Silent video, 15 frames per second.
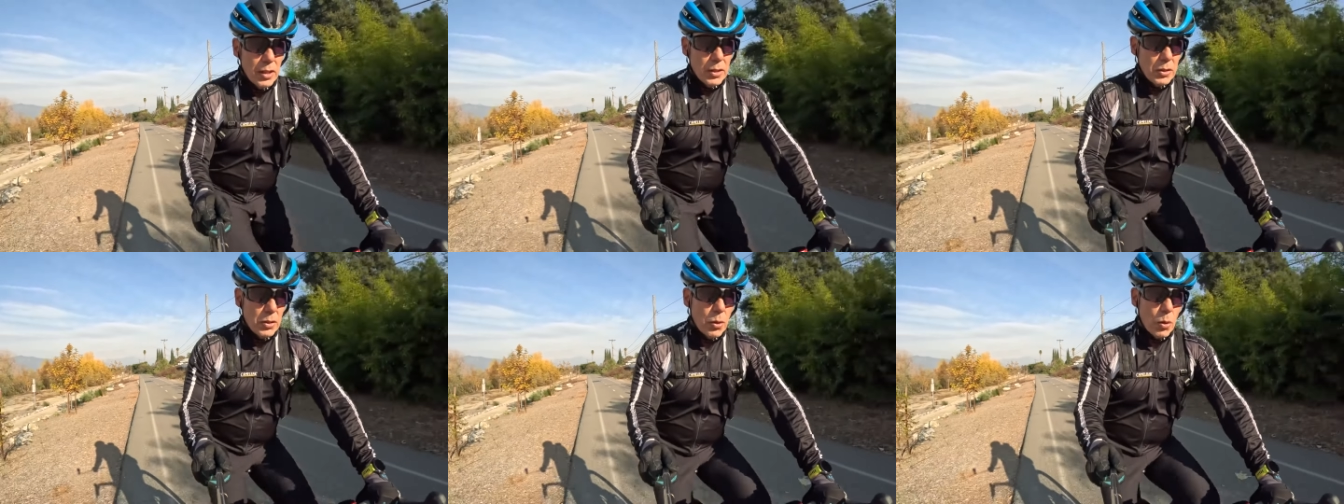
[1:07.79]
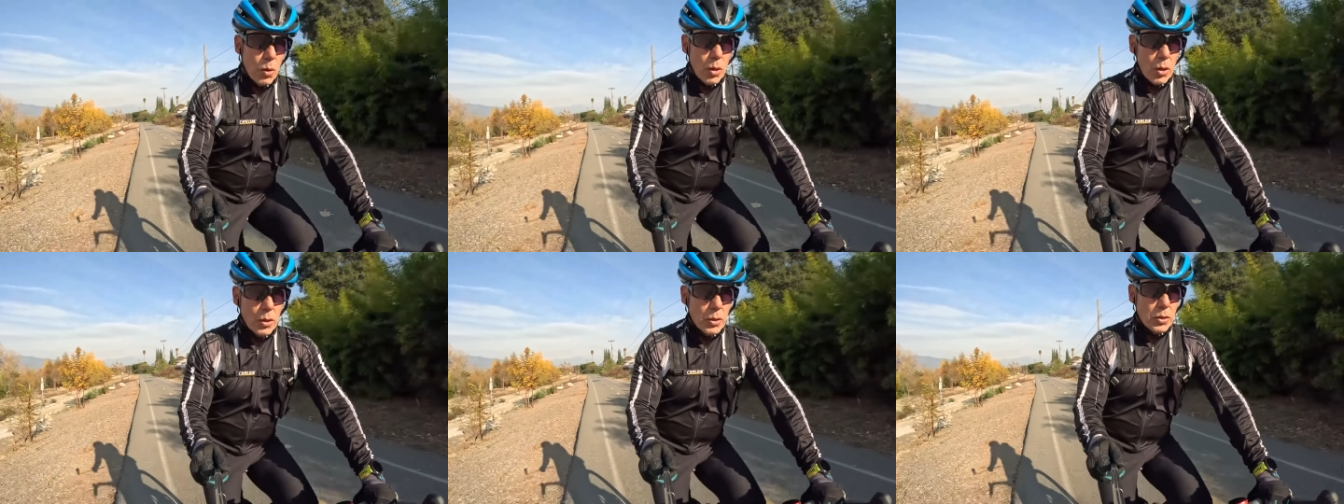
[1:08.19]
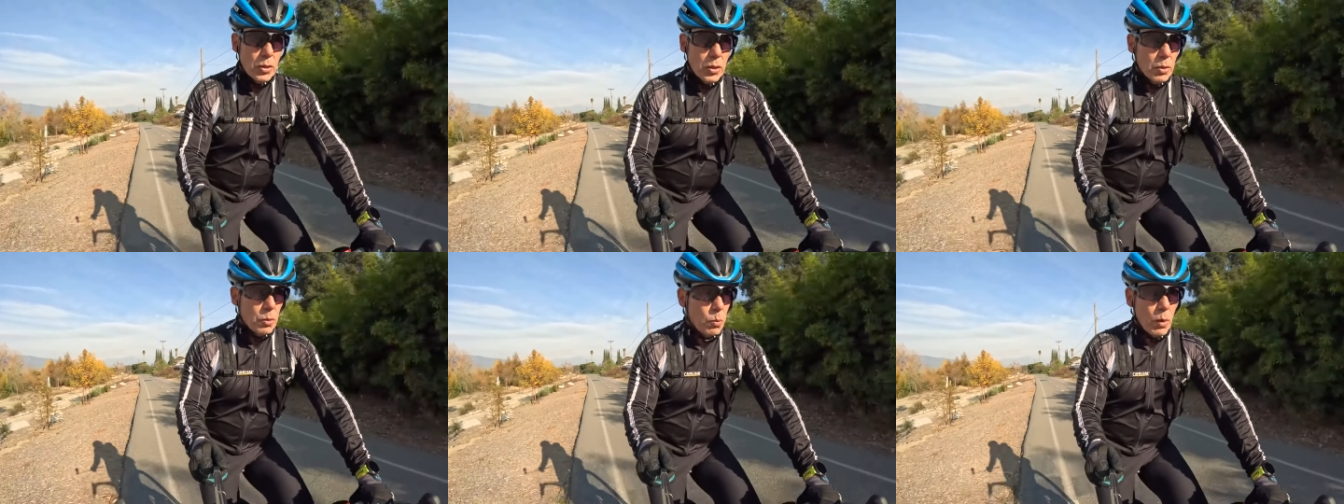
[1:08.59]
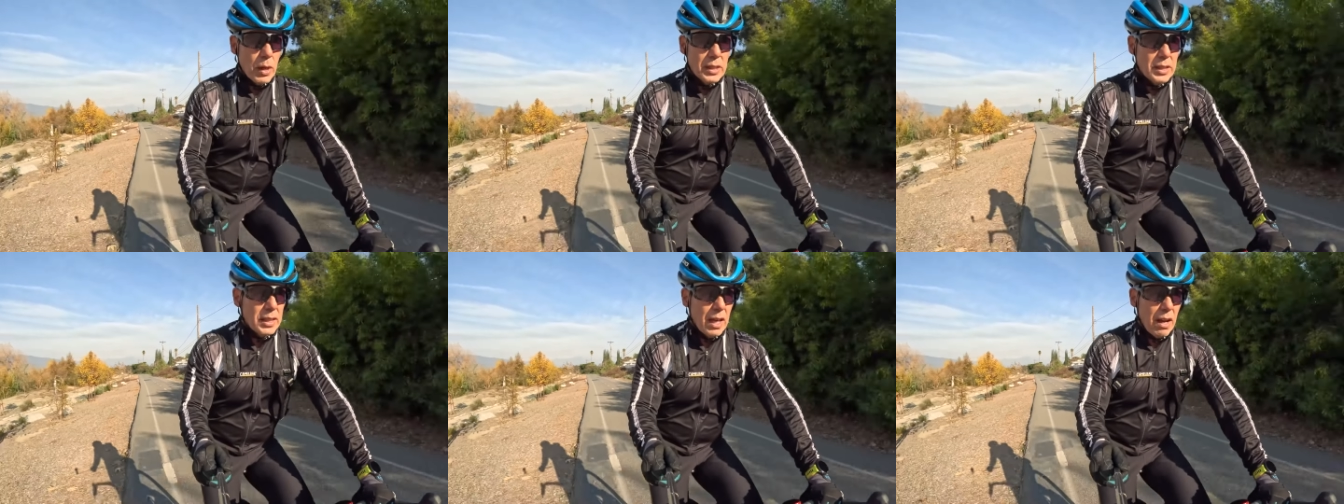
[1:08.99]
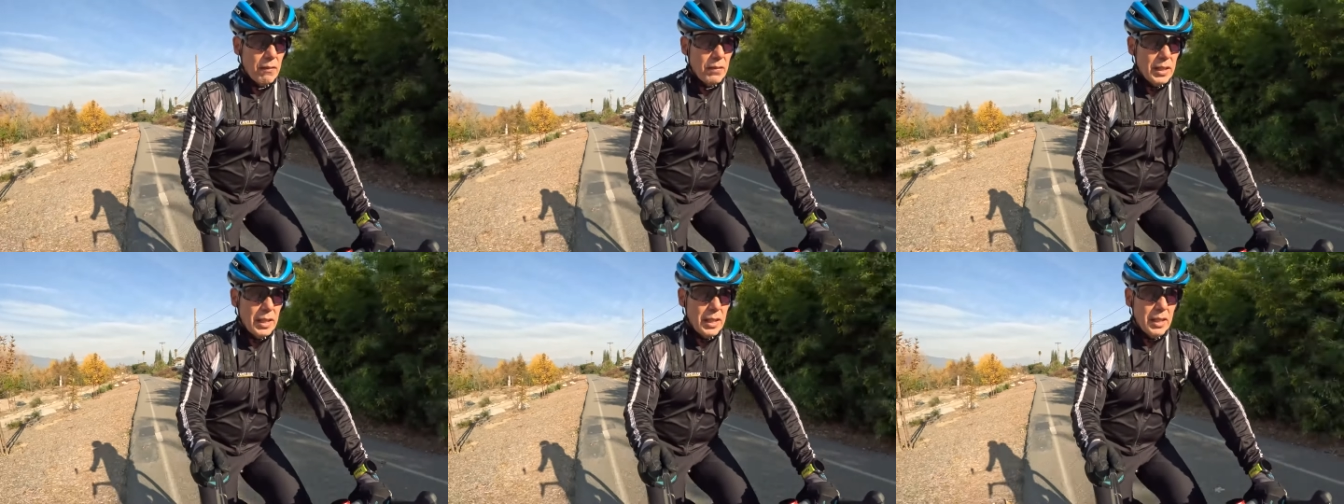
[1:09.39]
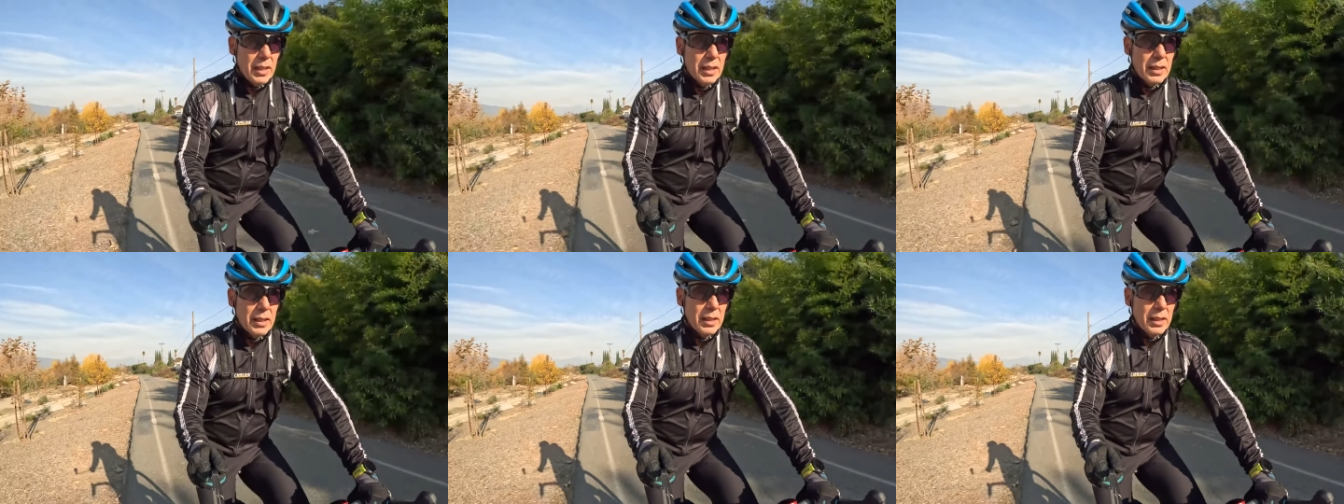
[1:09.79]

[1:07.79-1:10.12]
your 170,